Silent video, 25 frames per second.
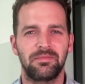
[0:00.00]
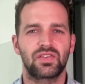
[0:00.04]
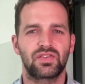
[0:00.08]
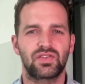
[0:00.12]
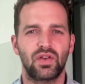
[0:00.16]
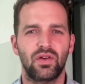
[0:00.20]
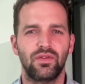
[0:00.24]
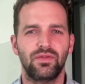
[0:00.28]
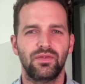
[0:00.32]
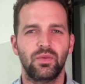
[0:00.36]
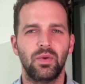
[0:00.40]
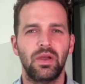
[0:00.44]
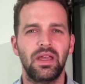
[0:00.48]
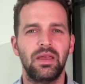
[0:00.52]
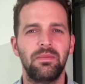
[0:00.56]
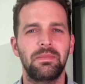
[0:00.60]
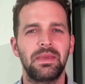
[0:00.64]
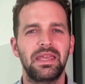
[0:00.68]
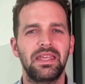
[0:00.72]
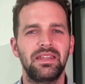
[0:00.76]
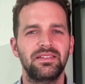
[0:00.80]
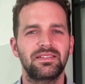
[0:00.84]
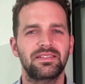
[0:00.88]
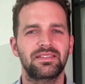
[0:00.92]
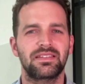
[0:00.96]
software
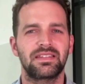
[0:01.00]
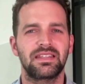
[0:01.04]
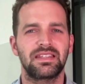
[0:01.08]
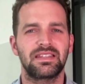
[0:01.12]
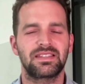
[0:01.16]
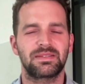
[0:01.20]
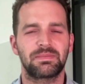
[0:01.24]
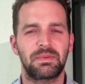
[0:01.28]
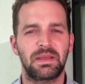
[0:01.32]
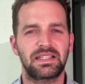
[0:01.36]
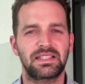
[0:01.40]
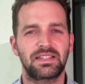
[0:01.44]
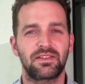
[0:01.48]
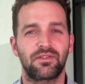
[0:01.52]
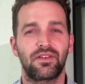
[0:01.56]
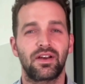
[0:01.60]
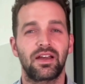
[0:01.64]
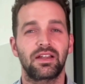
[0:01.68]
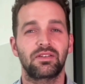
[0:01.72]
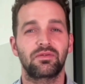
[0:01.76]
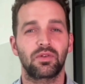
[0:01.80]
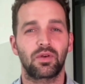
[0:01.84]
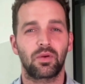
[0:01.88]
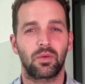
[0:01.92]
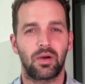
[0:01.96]
meets the
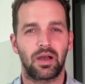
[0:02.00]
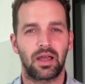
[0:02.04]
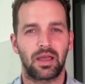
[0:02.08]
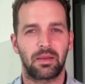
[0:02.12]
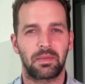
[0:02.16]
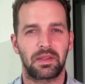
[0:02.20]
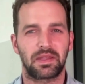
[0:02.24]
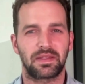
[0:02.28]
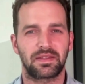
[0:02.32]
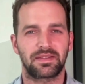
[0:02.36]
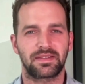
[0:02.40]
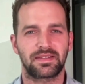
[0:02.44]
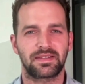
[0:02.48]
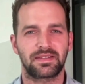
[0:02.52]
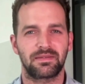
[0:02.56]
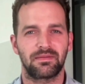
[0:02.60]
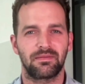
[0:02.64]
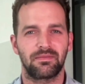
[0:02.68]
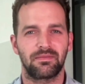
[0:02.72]
specified requirements,